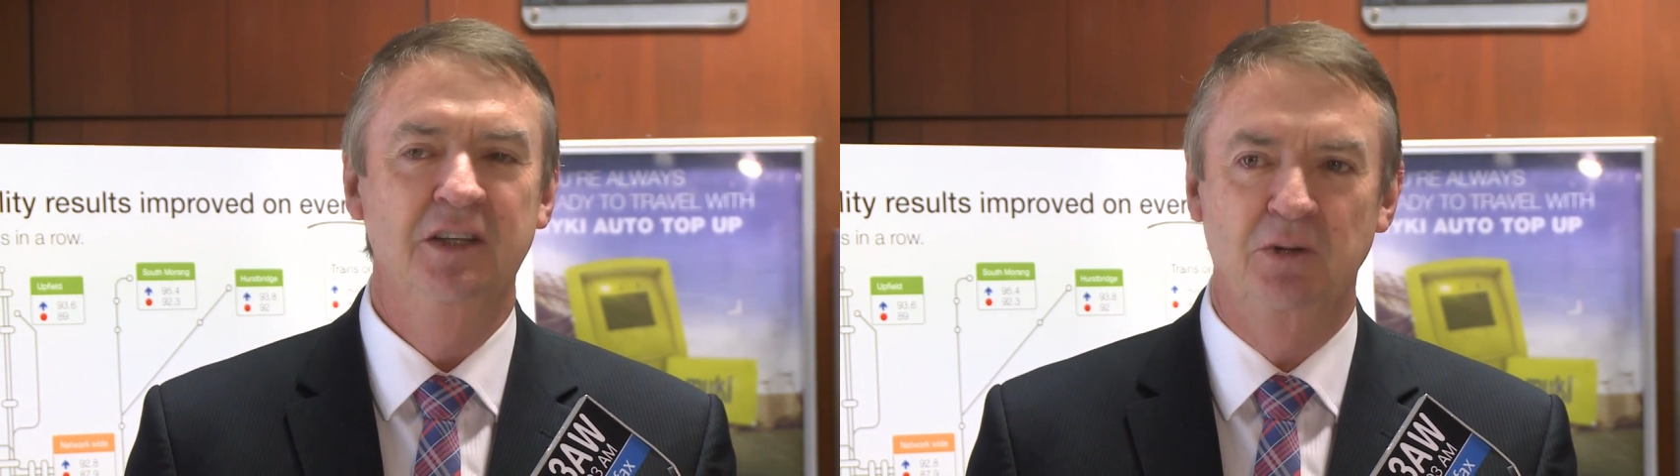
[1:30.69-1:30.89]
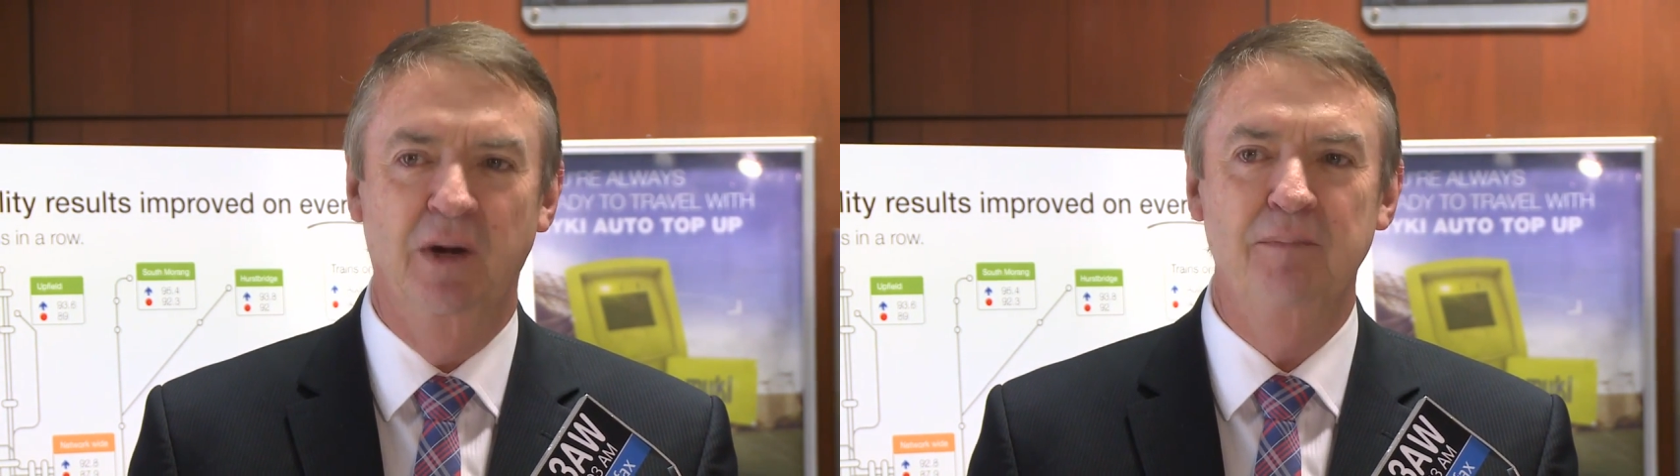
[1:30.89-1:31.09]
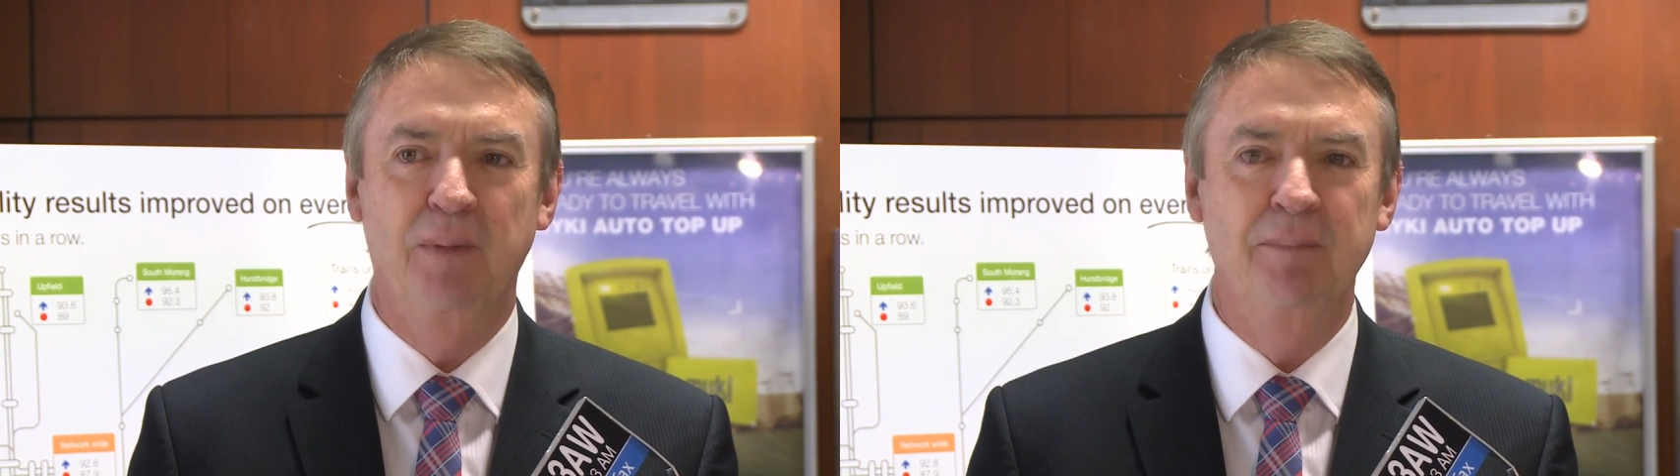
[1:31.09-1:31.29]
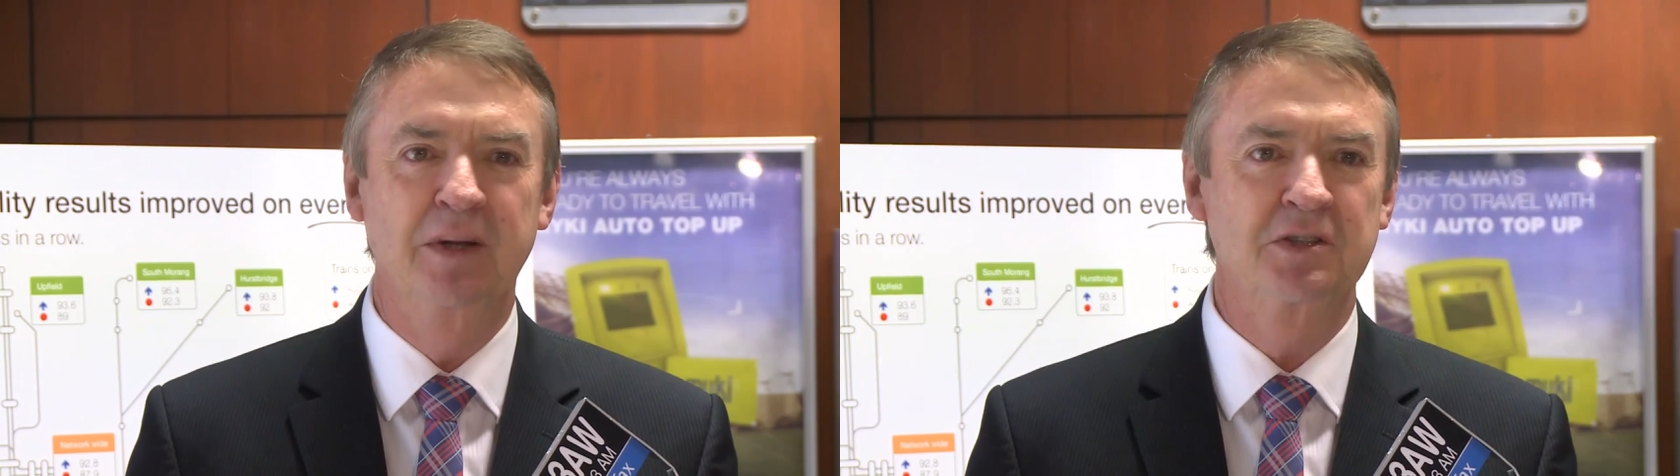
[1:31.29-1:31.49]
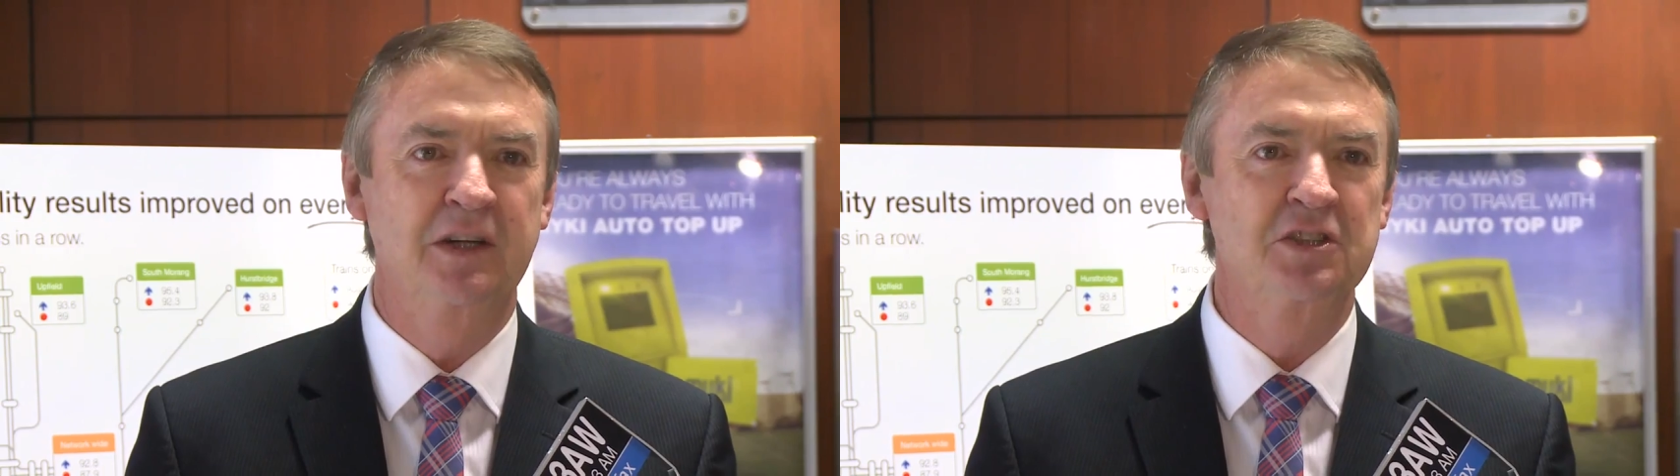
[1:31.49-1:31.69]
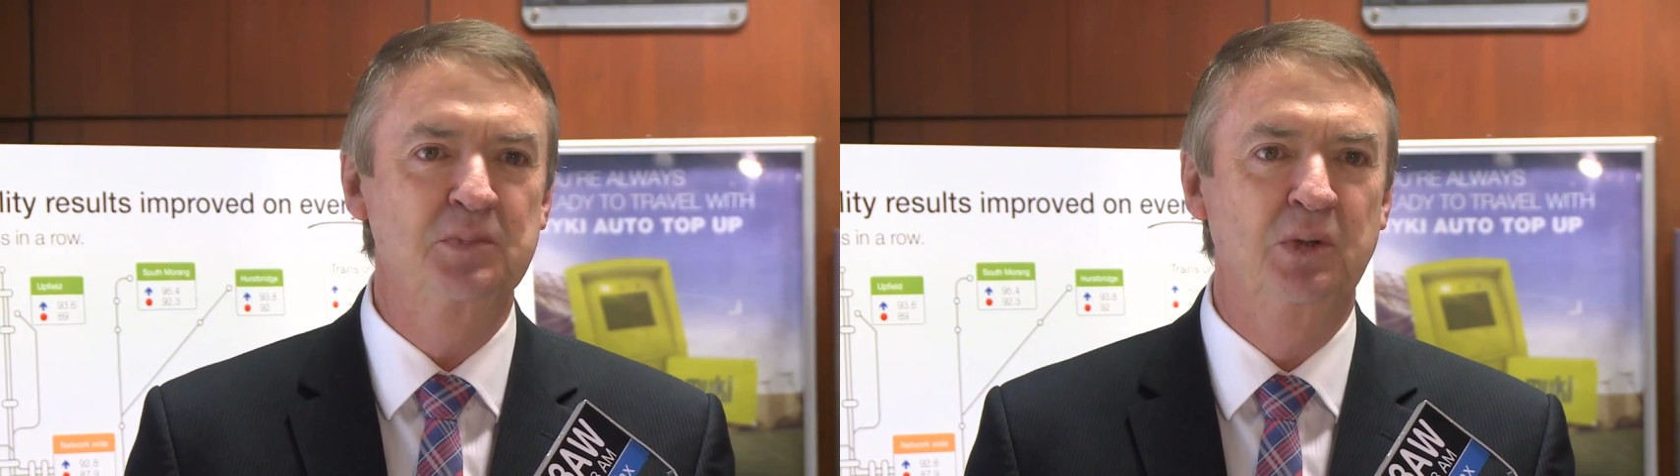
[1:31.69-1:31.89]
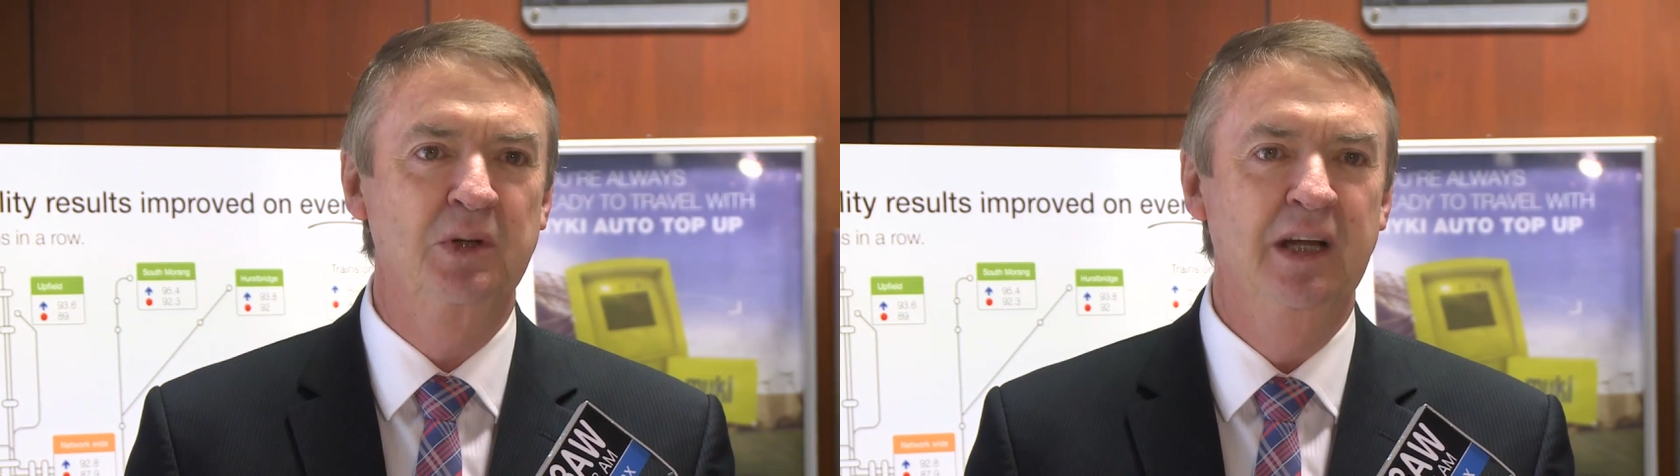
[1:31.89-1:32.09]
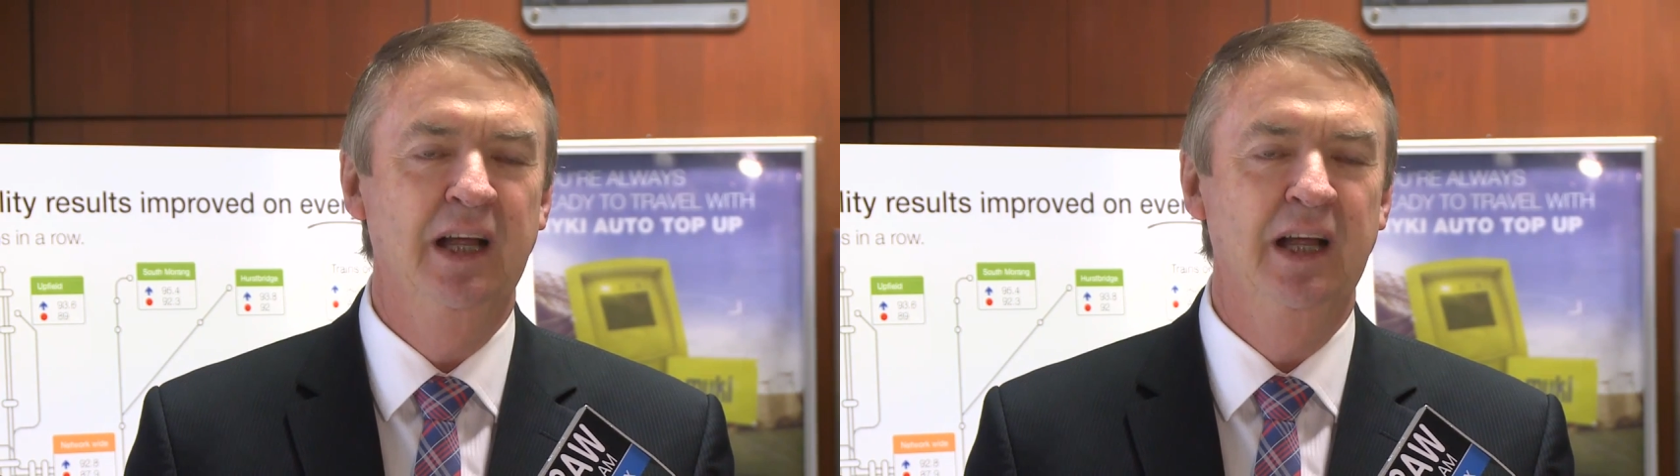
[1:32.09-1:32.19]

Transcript: to run public transport,